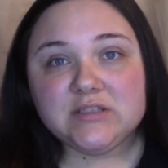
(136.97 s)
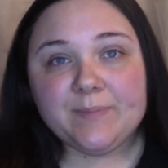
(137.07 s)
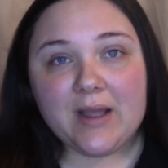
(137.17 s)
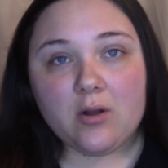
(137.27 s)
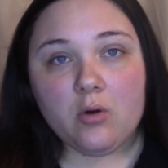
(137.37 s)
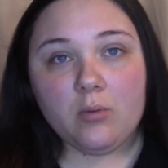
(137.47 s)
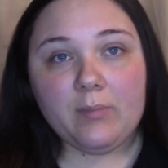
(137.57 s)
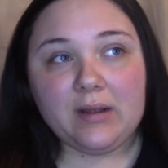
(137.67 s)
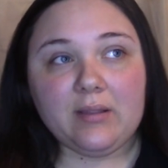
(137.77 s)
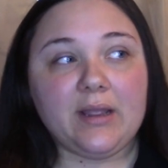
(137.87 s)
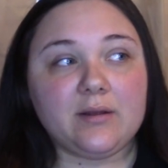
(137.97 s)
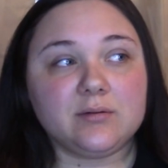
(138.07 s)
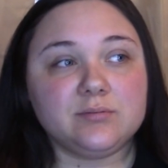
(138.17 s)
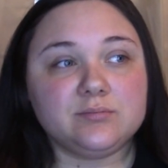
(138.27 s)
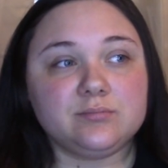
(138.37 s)
back home by like,
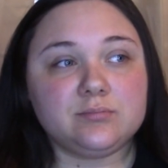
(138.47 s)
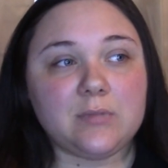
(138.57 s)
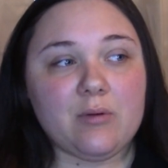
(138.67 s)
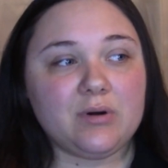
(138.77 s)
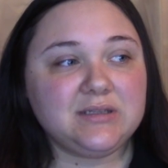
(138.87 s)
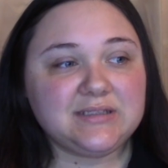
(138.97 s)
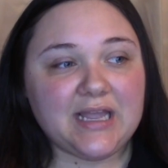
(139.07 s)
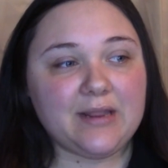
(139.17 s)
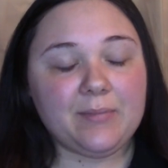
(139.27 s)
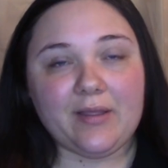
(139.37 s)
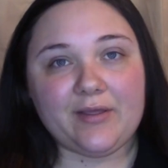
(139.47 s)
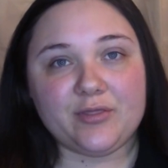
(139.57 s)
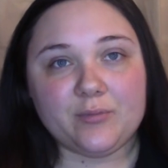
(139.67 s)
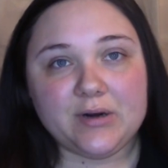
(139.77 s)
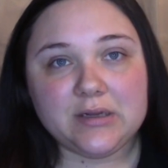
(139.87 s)
I want to say by like
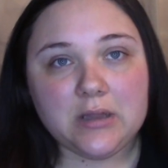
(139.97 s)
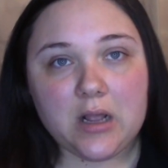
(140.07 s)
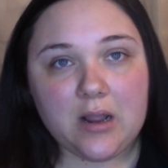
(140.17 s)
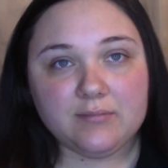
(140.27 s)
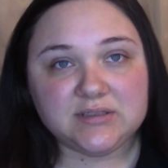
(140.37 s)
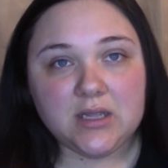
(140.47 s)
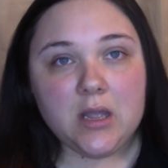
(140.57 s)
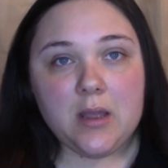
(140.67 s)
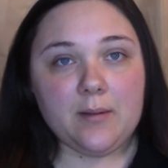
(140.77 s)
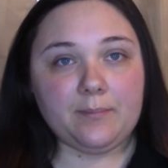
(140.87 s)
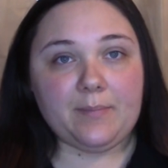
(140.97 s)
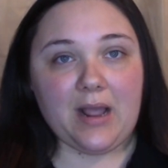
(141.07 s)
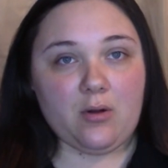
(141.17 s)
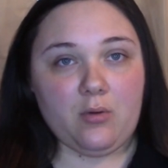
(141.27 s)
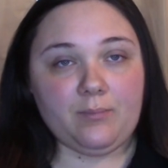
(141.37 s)
3 o'clock. I was
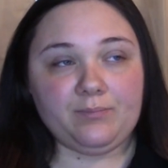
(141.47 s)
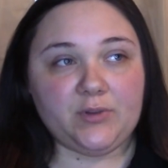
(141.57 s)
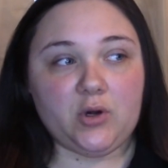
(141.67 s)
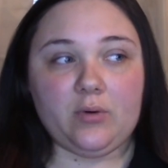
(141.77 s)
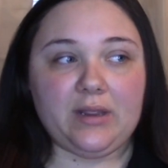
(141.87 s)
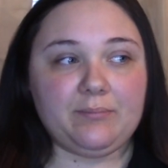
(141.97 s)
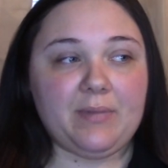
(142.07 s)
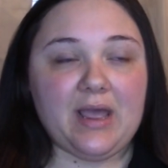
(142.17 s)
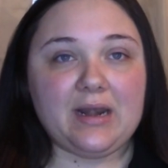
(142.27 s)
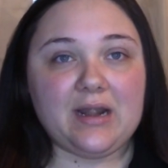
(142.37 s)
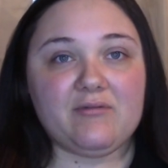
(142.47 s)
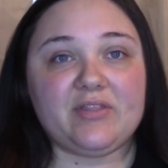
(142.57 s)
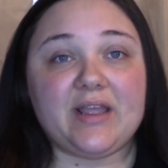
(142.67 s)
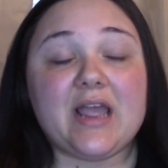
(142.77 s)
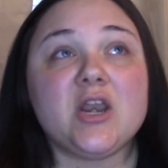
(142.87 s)
back home, you know, in bed and
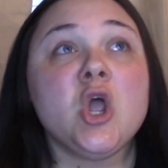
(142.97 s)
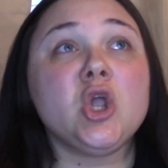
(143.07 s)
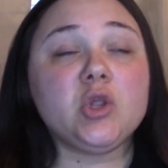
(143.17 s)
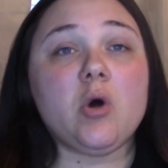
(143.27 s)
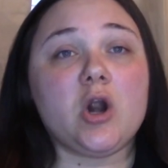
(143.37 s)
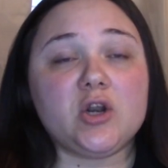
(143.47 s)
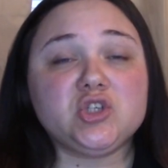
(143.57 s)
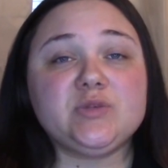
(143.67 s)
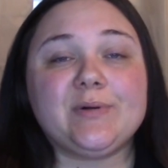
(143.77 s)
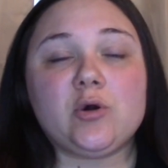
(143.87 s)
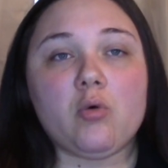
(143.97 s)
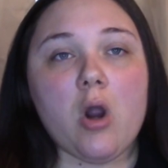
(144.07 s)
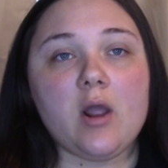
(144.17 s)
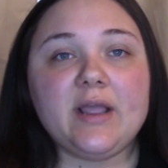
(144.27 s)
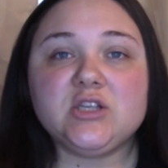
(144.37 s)
everything. And you're super
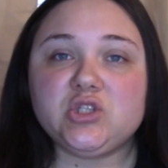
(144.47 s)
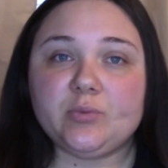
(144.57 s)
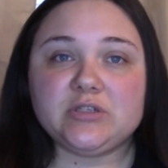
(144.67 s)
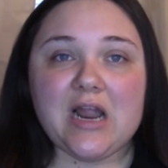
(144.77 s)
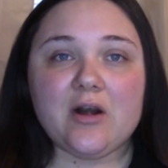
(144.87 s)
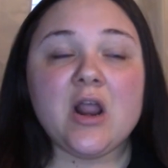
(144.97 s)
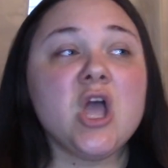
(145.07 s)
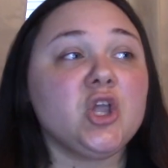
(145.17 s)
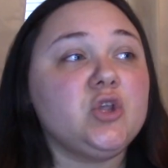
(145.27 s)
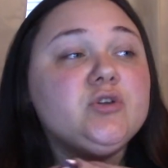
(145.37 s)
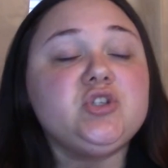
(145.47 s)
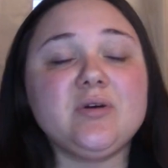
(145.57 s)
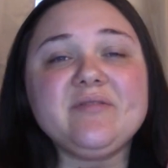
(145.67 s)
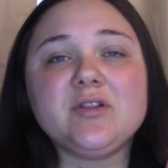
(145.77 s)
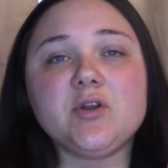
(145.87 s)
groggy, super tired. You
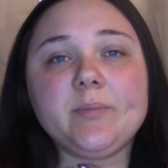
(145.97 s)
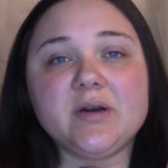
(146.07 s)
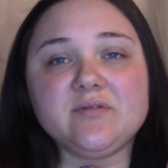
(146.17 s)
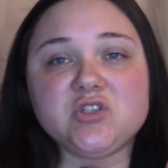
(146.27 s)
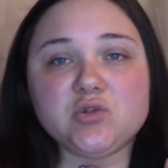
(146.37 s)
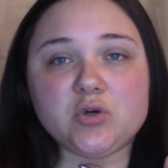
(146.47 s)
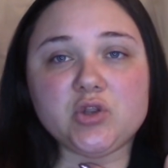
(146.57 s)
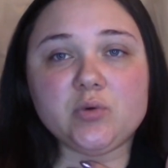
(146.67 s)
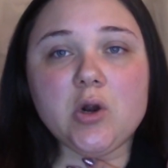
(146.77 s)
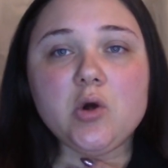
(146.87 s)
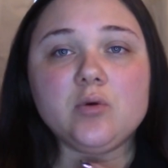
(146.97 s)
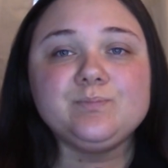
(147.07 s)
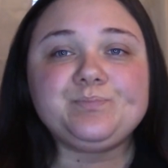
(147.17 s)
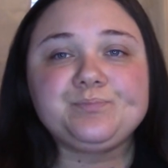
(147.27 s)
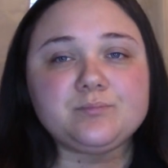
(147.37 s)
do have a little bit of a sore throat.